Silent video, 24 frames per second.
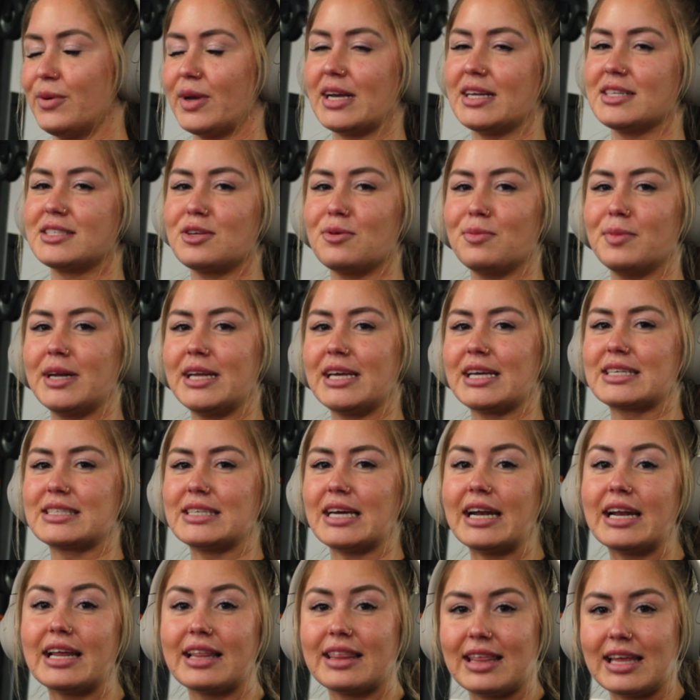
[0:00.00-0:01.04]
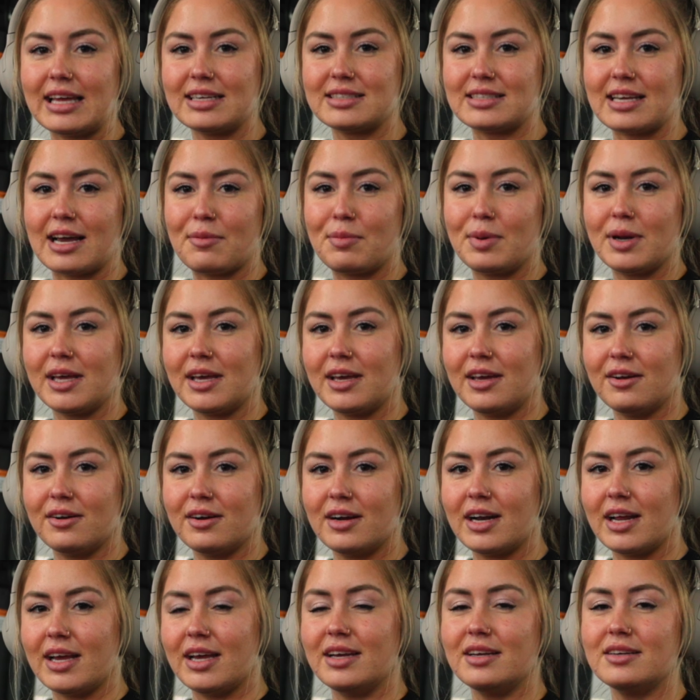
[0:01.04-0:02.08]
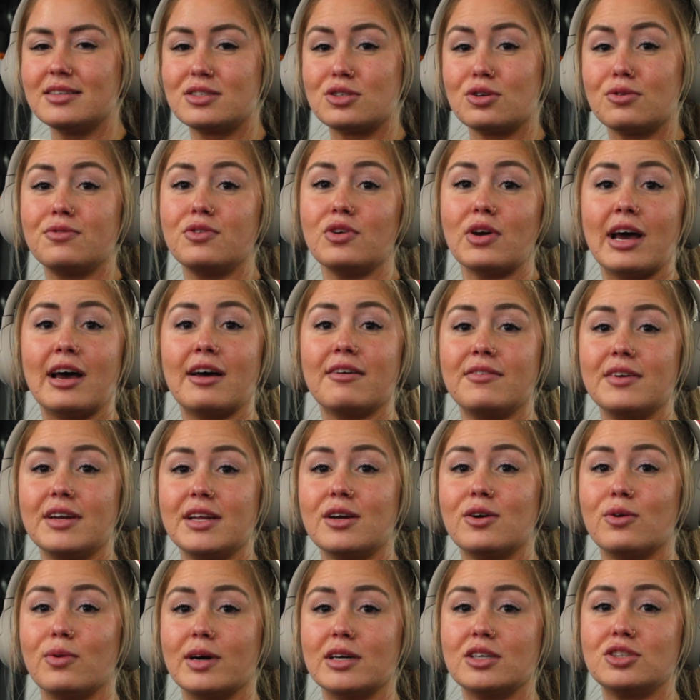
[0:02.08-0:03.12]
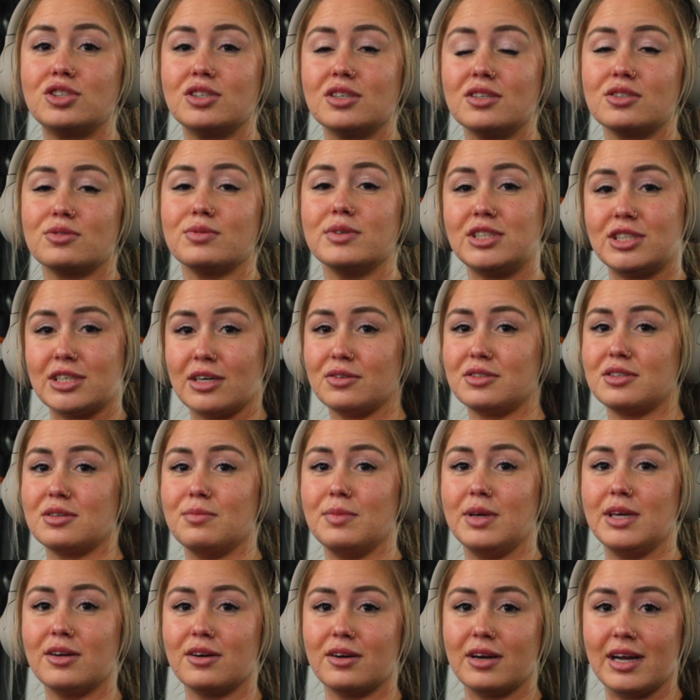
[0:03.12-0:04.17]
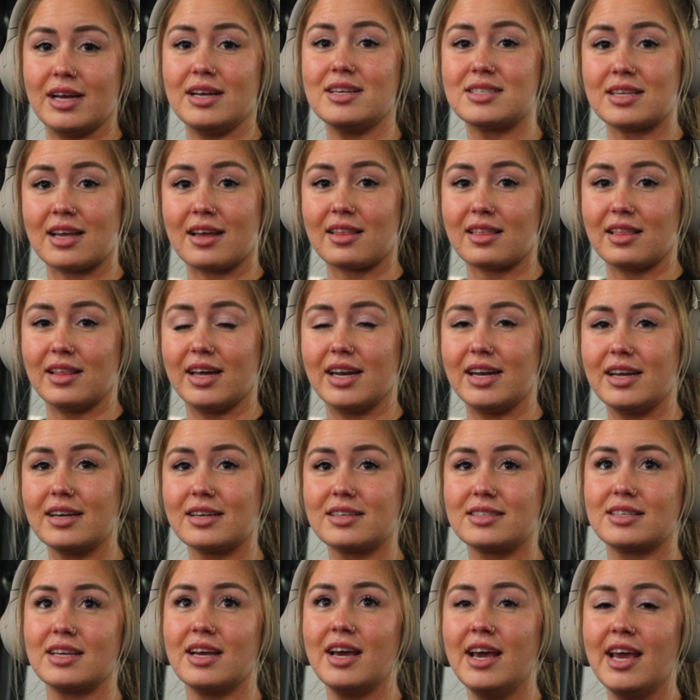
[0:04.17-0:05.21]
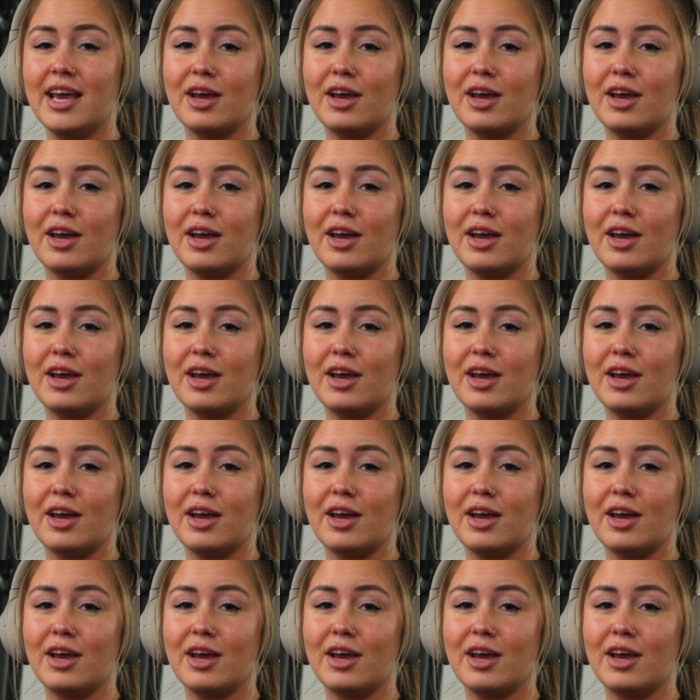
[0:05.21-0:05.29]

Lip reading: We got so many exciting things happening here at ACE, so if you have any questions, reach out to me or ACE Athletics.